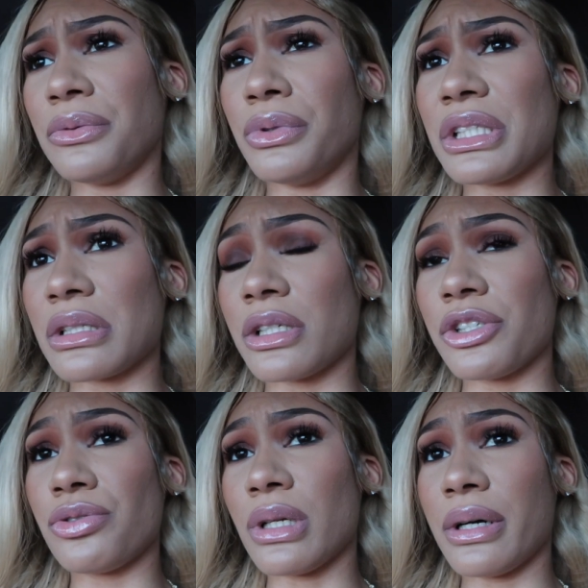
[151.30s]
we just gonna
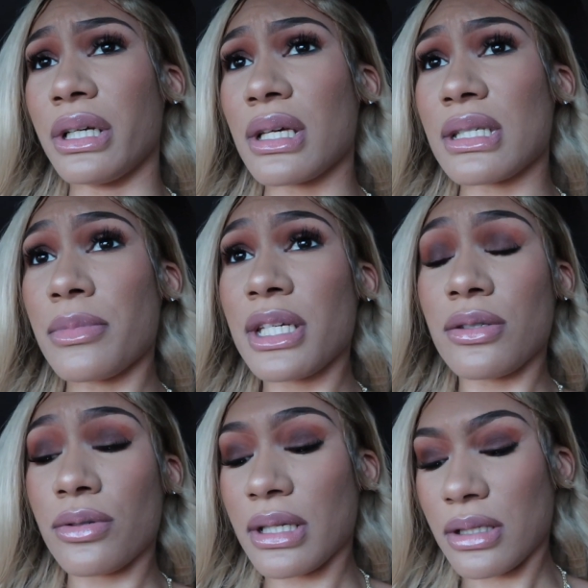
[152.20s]
shoot out here? Cause it makes
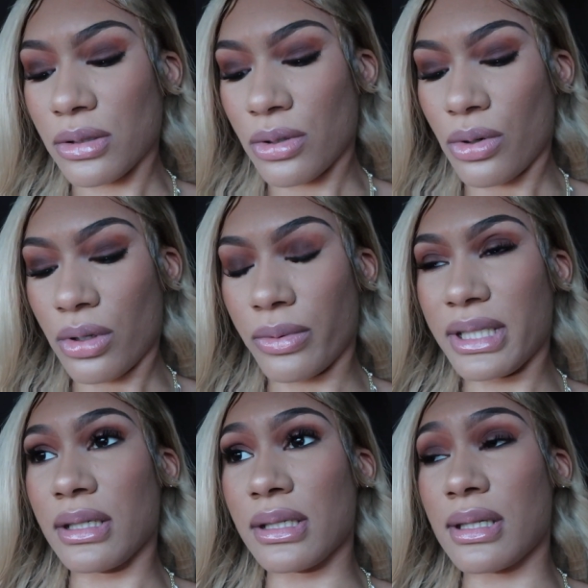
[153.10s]
no sense to go all the way to the